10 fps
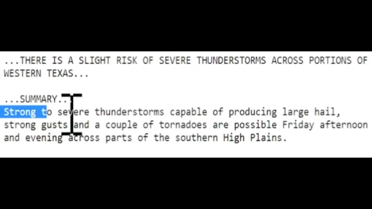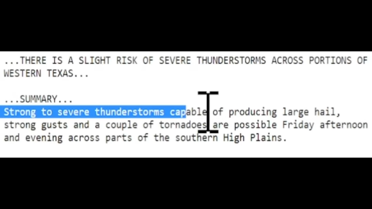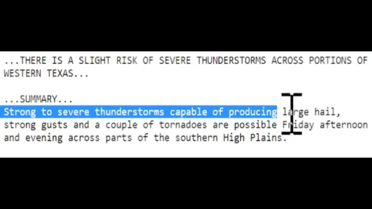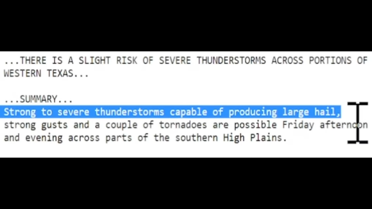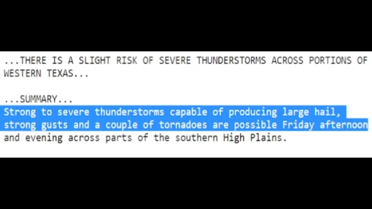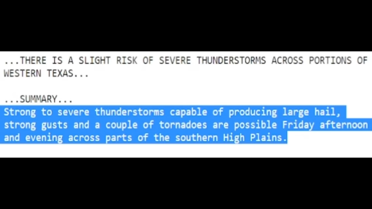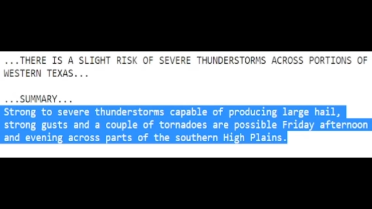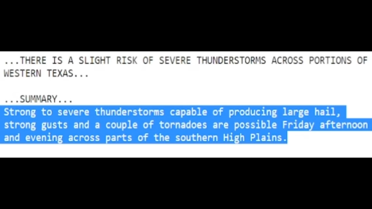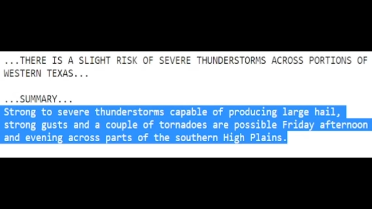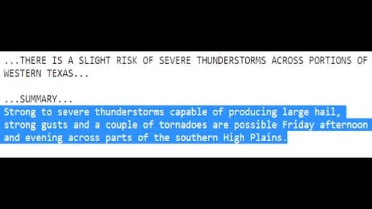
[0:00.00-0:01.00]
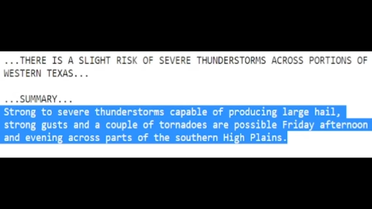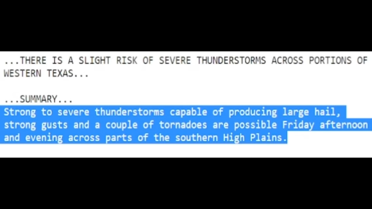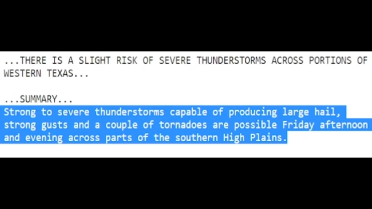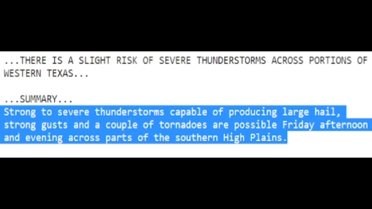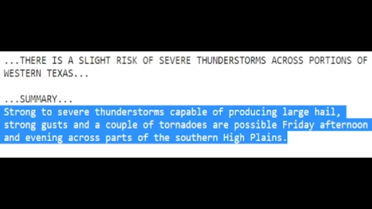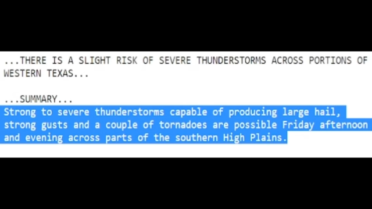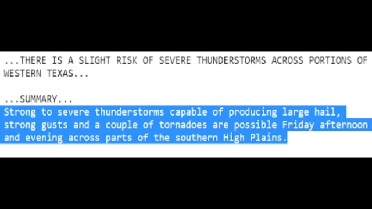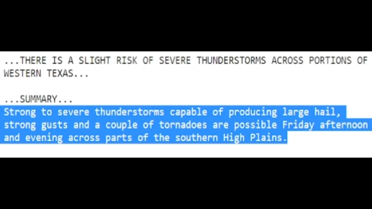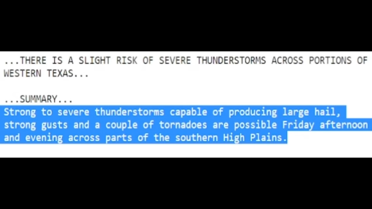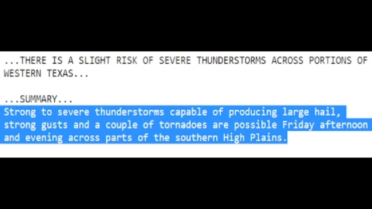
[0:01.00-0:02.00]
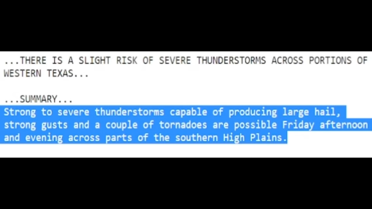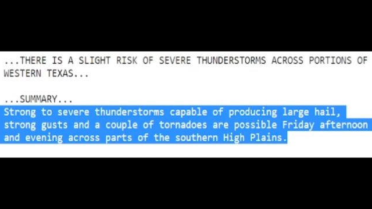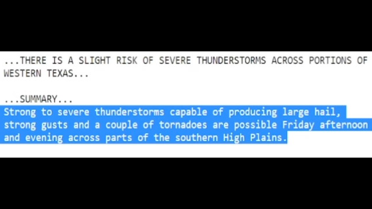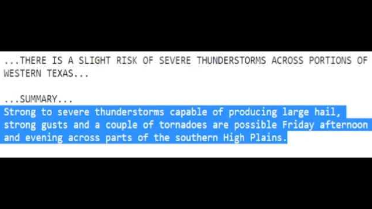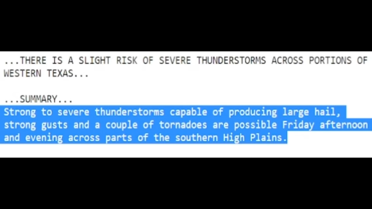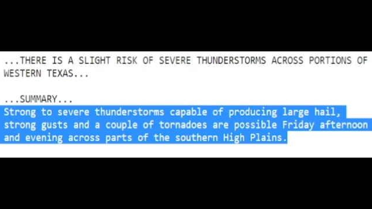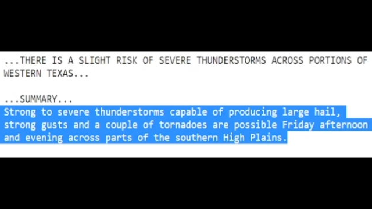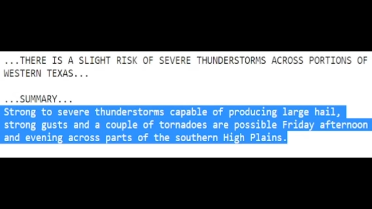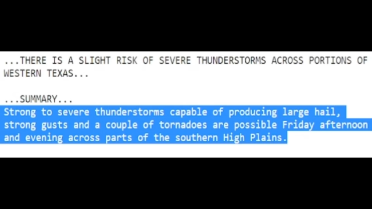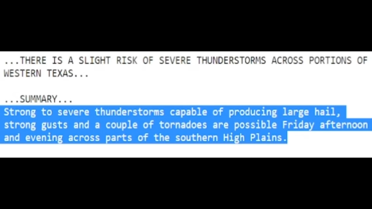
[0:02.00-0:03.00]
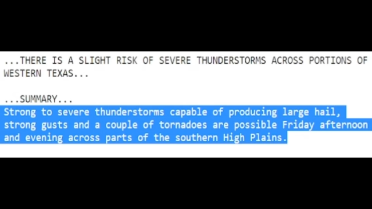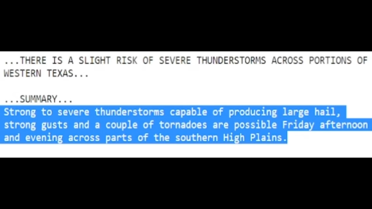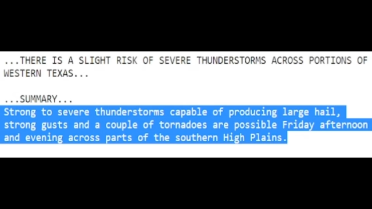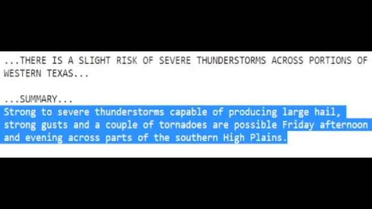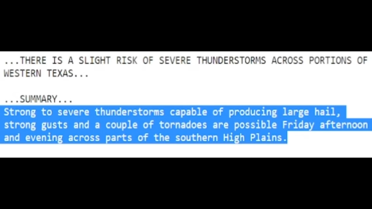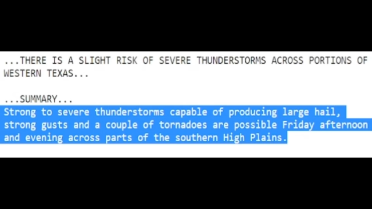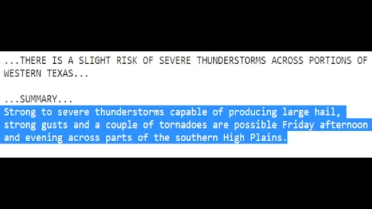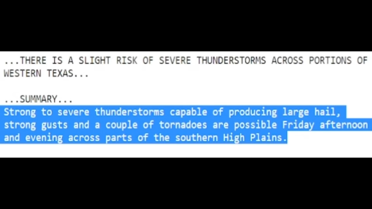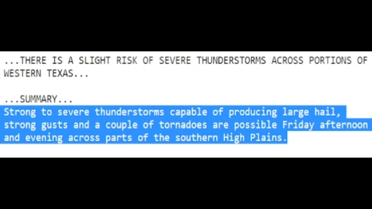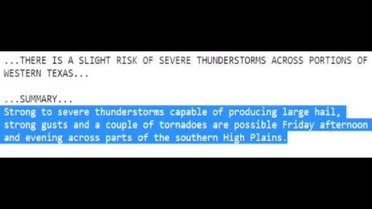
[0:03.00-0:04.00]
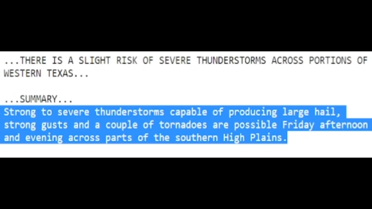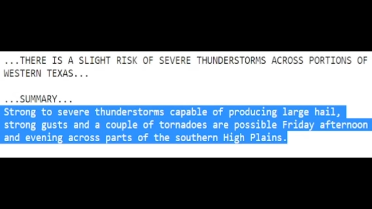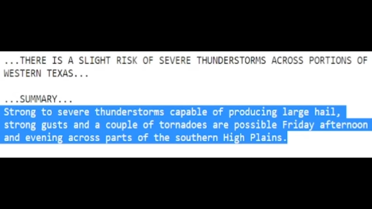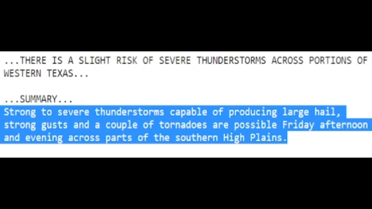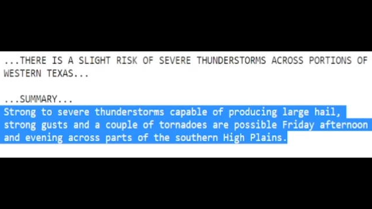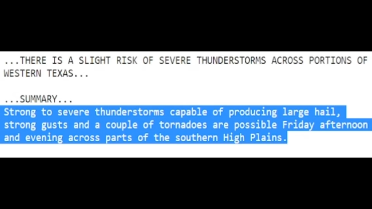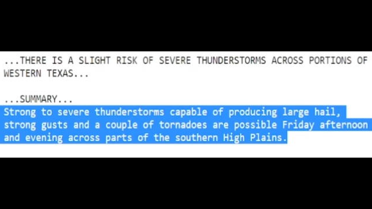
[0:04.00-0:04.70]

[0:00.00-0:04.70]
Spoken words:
[unreadable: no face in view]